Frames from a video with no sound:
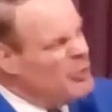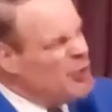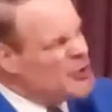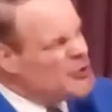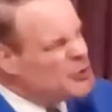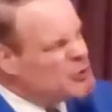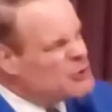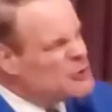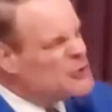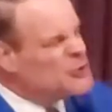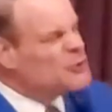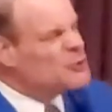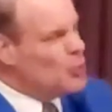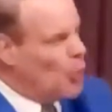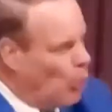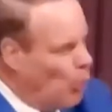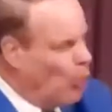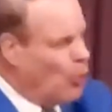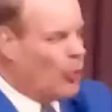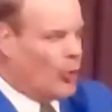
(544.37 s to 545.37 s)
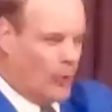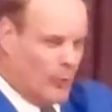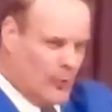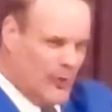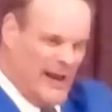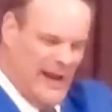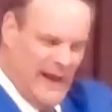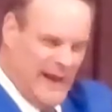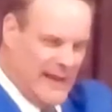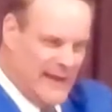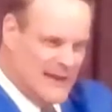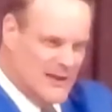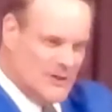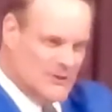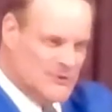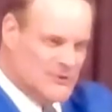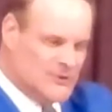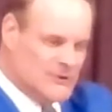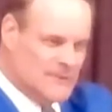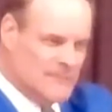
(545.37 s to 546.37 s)
the
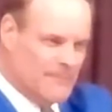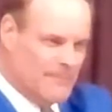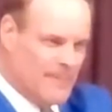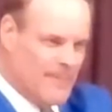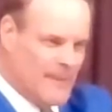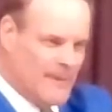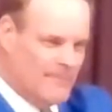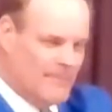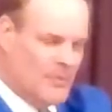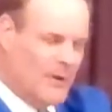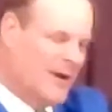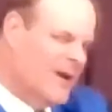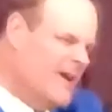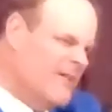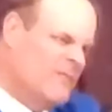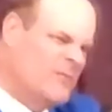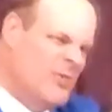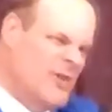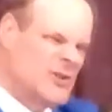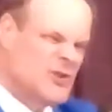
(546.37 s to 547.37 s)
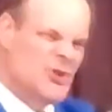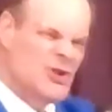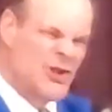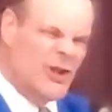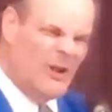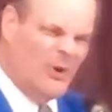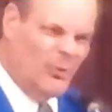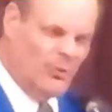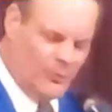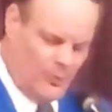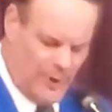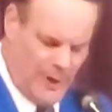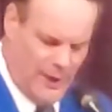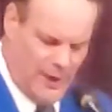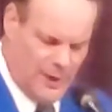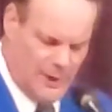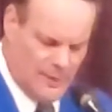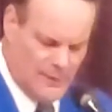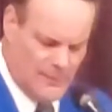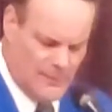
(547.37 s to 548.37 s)
stories of the
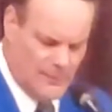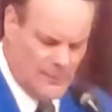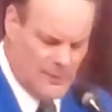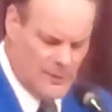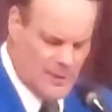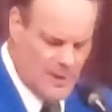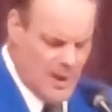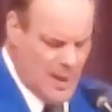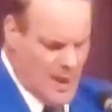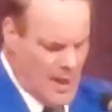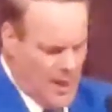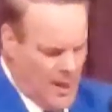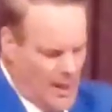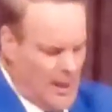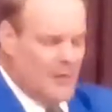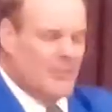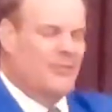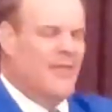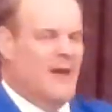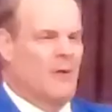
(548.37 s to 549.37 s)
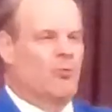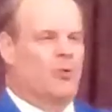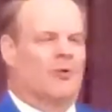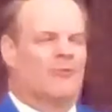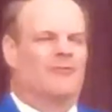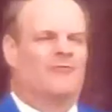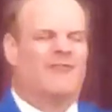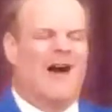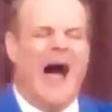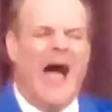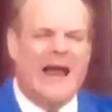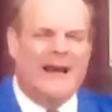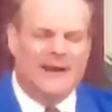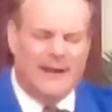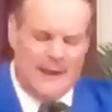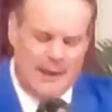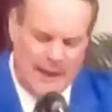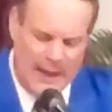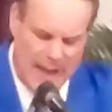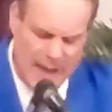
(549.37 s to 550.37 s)
children. They were
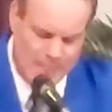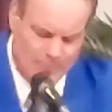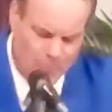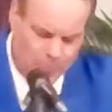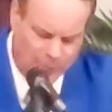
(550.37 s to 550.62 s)
violent and